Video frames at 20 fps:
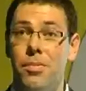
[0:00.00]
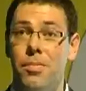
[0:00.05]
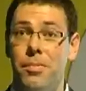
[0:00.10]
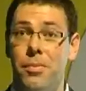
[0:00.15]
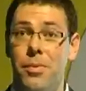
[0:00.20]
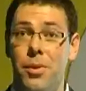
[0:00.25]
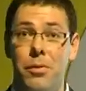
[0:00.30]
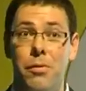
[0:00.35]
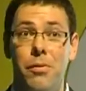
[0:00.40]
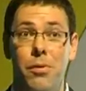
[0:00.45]

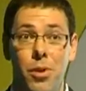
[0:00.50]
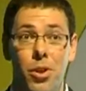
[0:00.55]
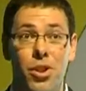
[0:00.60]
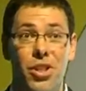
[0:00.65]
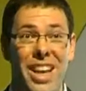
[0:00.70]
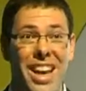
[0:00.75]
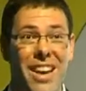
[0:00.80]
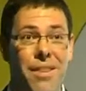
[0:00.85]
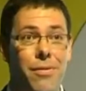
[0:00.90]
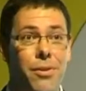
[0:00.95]
the first
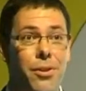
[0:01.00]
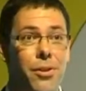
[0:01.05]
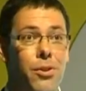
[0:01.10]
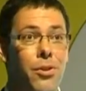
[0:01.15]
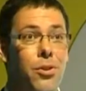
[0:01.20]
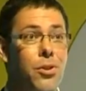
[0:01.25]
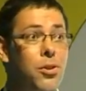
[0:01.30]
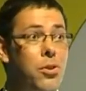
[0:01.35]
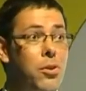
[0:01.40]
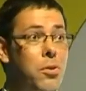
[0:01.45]

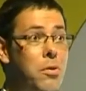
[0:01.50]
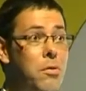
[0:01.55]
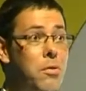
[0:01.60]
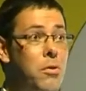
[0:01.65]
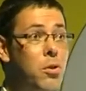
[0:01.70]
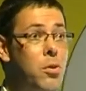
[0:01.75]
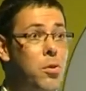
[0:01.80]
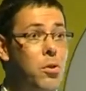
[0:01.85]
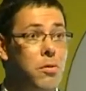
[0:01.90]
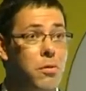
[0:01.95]
evidence of
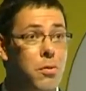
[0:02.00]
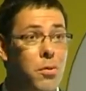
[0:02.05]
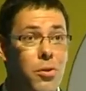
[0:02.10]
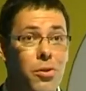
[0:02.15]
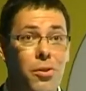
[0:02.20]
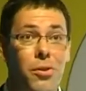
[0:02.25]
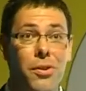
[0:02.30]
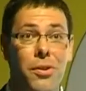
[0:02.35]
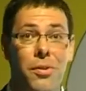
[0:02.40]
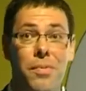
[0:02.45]
cooked food
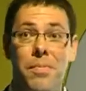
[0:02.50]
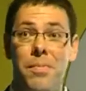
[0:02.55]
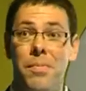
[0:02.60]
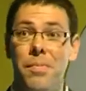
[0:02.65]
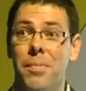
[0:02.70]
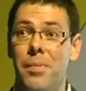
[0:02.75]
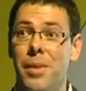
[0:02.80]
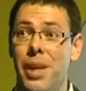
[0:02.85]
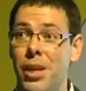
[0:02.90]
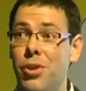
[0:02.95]

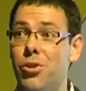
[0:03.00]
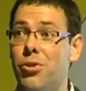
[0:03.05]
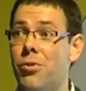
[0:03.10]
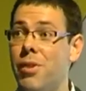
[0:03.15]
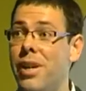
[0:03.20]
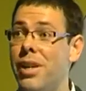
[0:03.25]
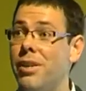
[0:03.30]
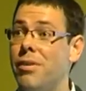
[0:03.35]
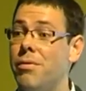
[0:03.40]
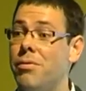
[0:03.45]
is
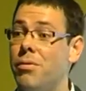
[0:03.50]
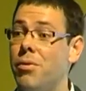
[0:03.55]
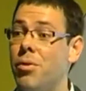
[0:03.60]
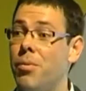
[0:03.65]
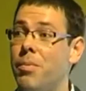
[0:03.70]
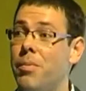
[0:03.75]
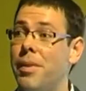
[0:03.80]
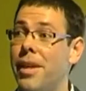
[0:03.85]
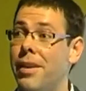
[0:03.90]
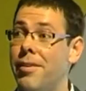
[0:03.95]
already
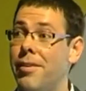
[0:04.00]
from that